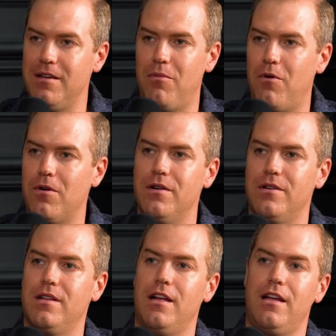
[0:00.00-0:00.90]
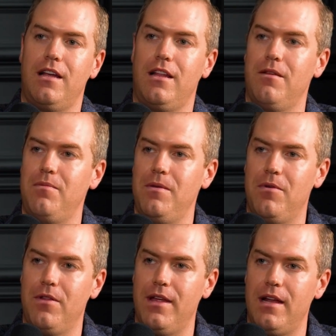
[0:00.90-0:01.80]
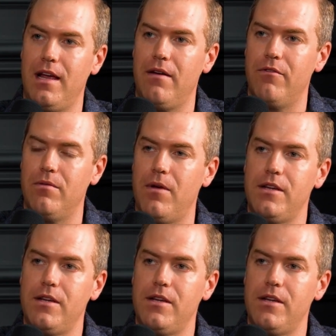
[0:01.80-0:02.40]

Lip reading: important. Like the people that I have on my